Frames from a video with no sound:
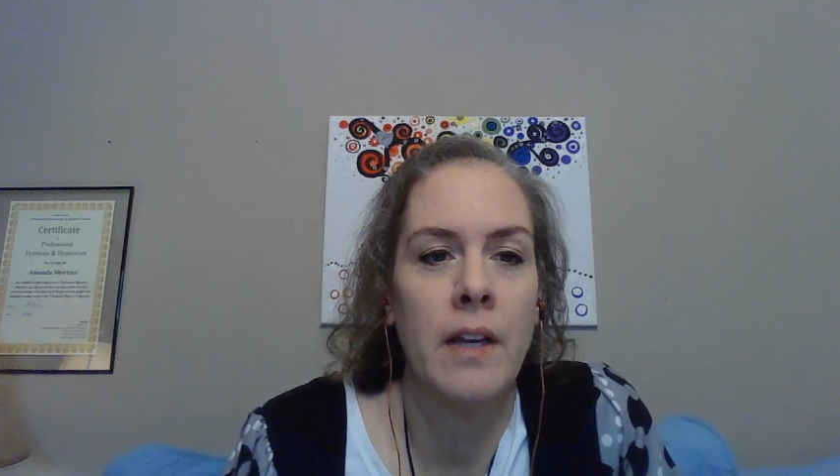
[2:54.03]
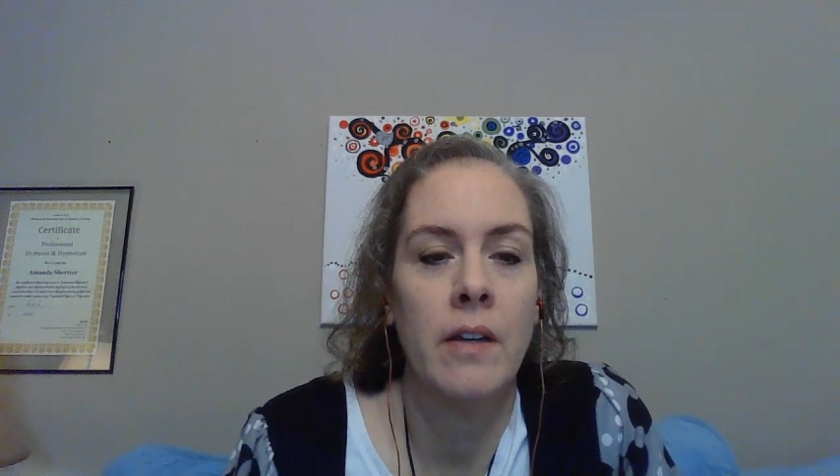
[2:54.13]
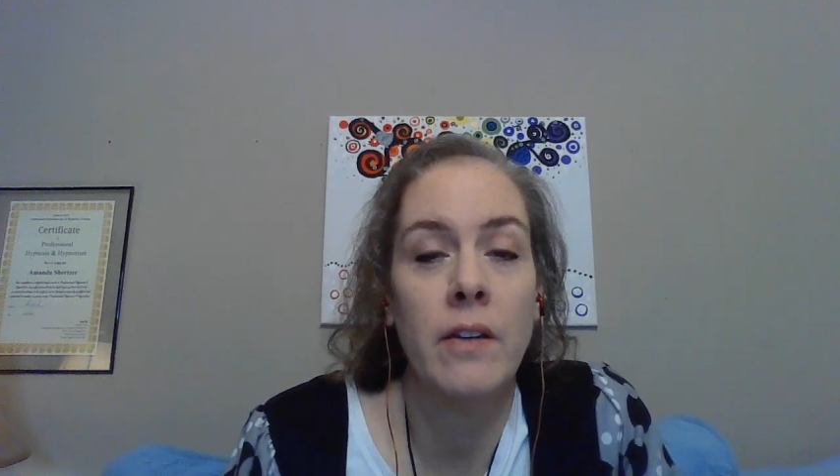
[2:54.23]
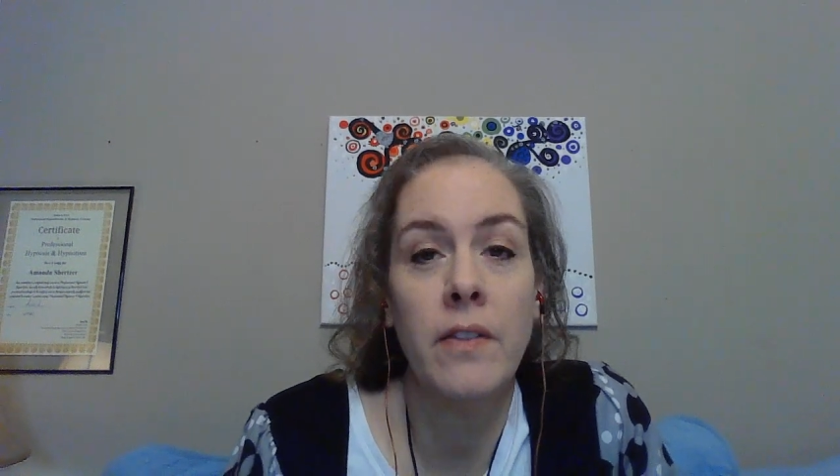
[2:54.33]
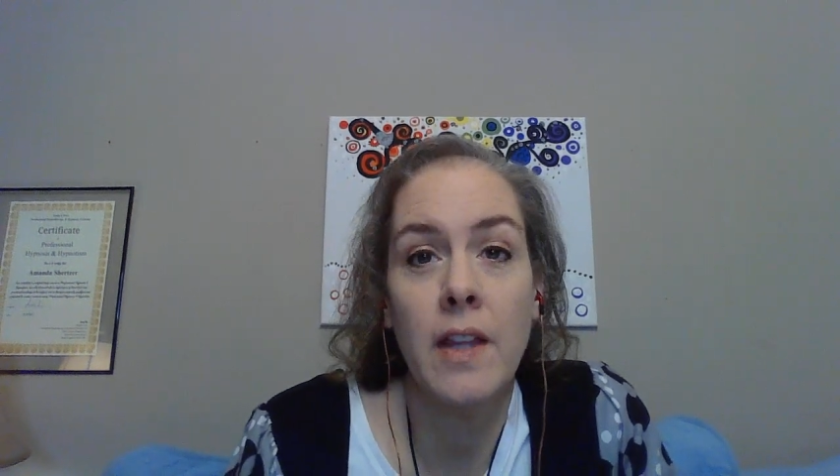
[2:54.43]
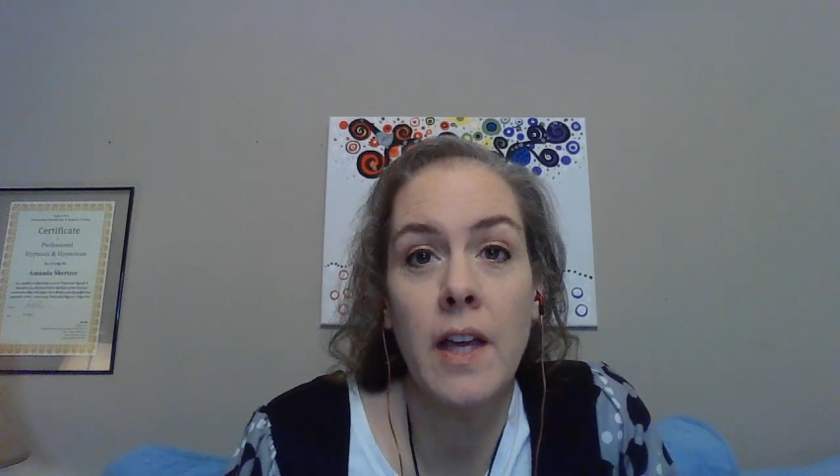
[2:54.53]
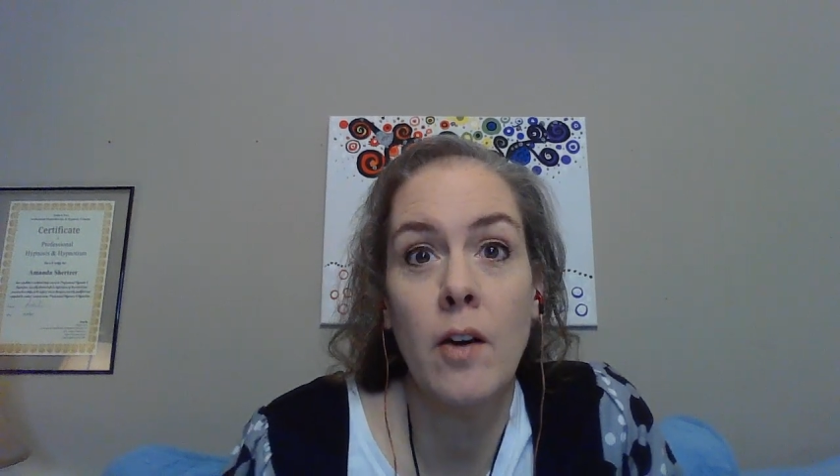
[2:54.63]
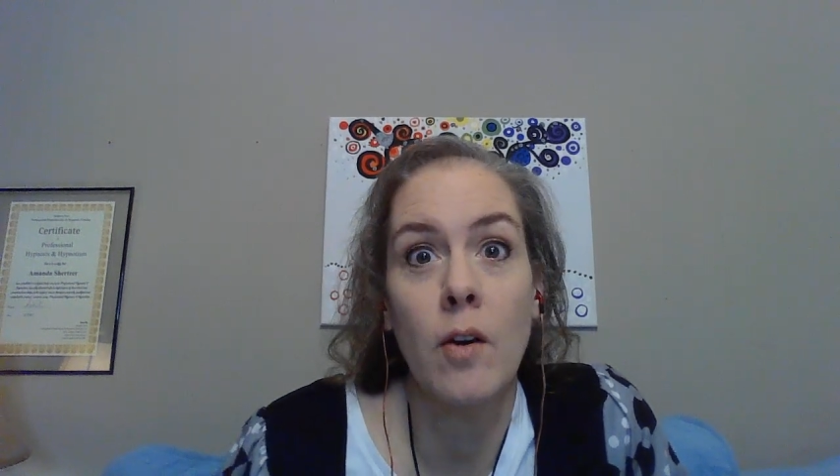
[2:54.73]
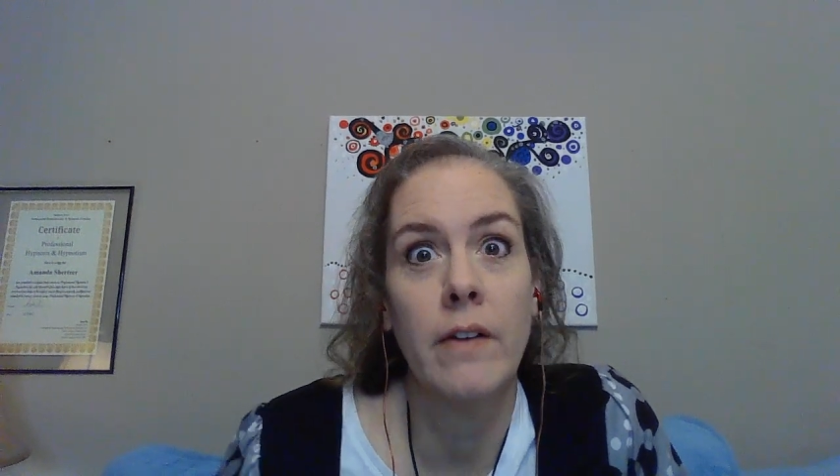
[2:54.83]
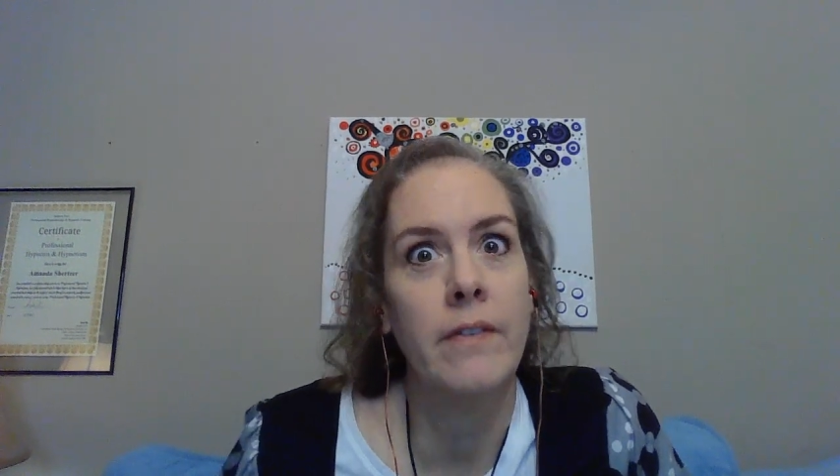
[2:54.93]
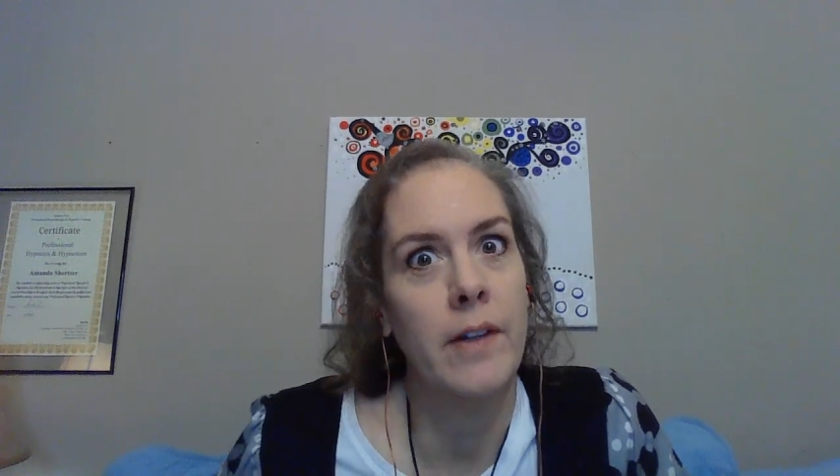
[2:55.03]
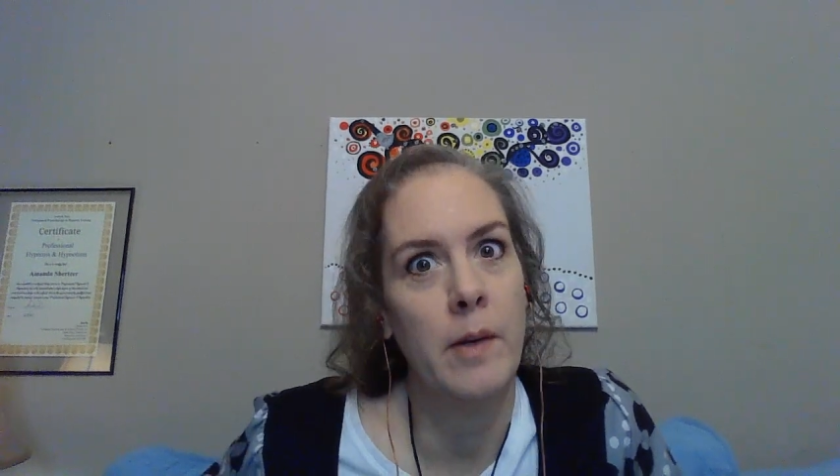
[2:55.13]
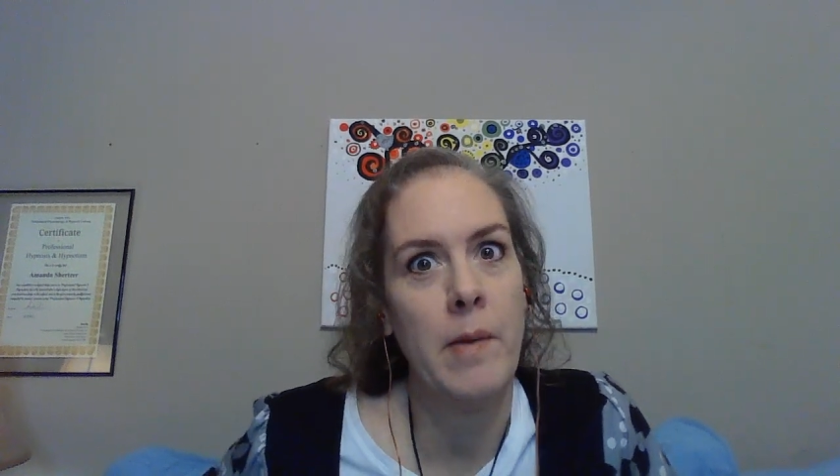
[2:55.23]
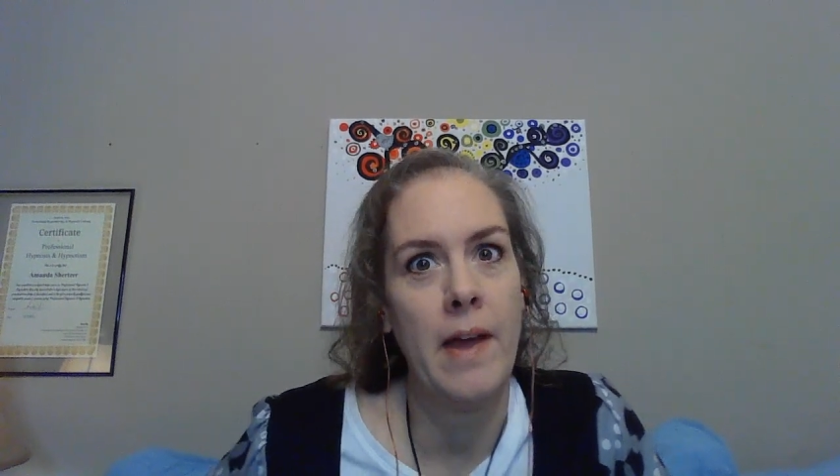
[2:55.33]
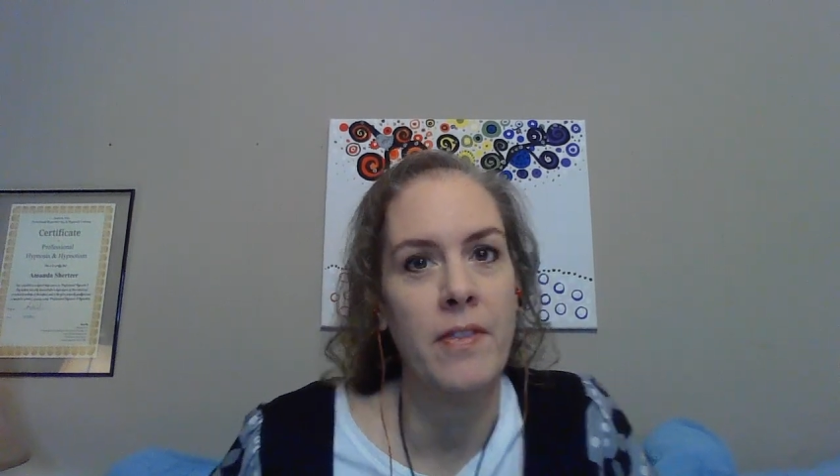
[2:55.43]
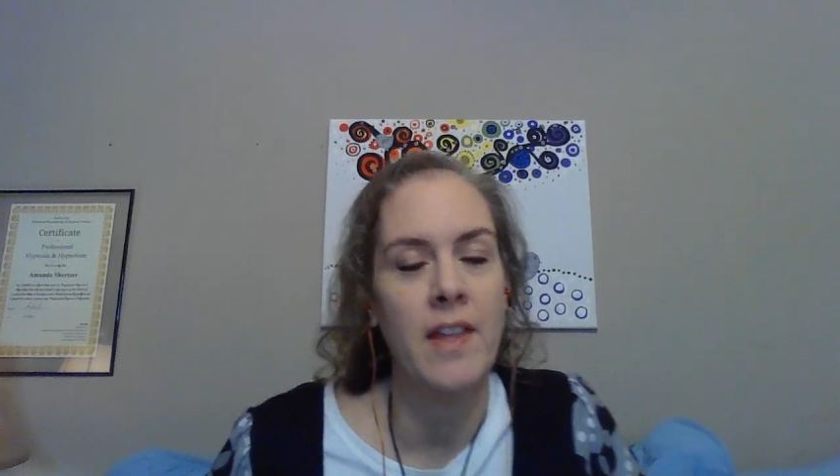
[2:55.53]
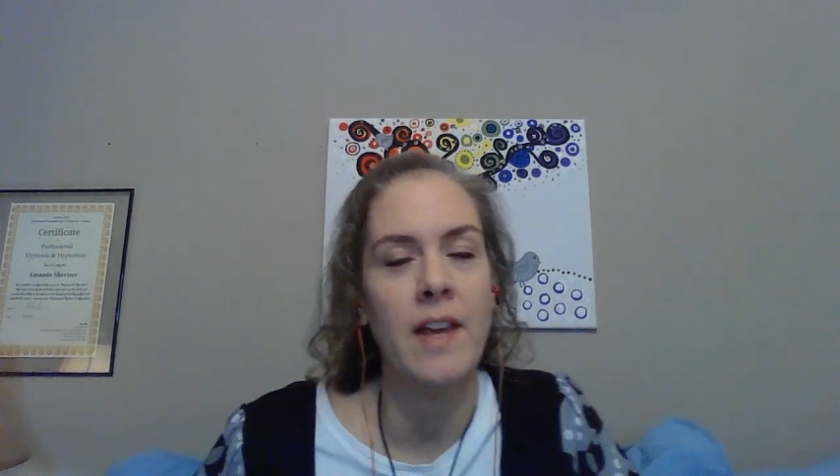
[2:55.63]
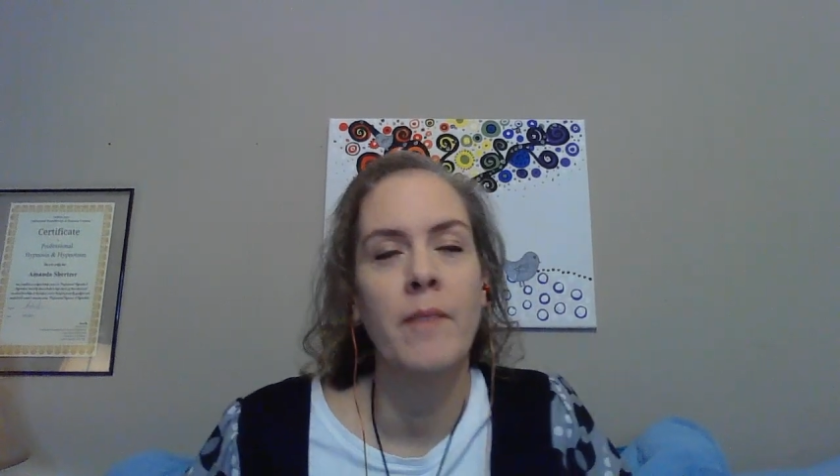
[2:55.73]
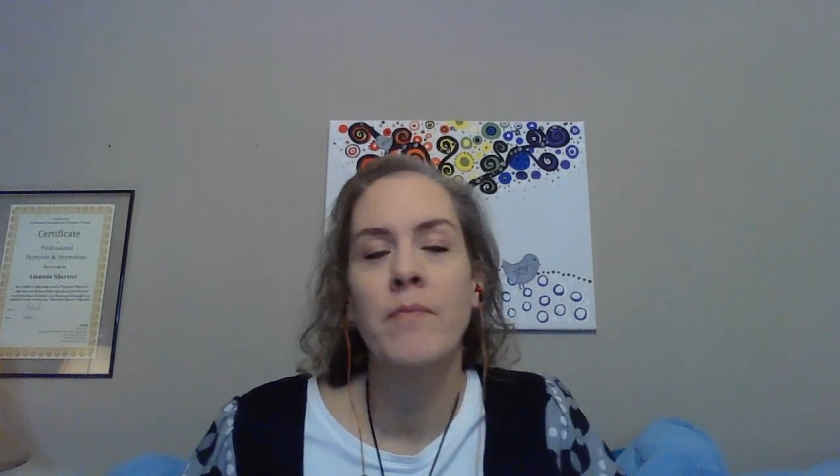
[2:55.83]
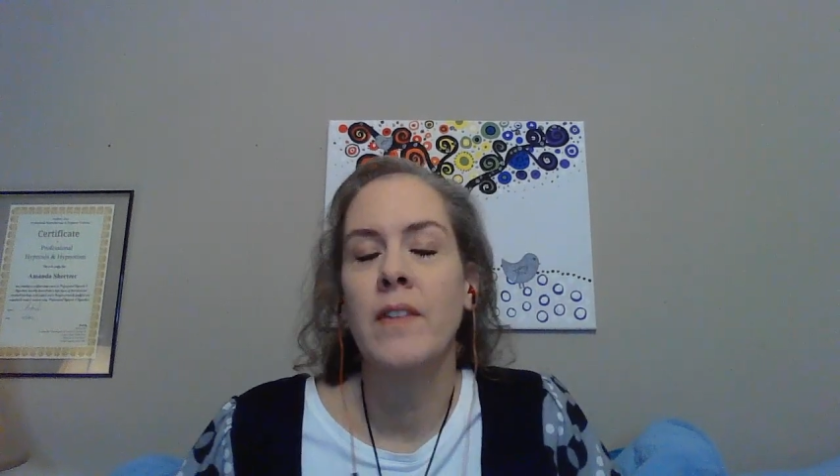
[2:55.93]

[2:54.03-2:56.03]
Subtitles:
a good thing or a very bad thing?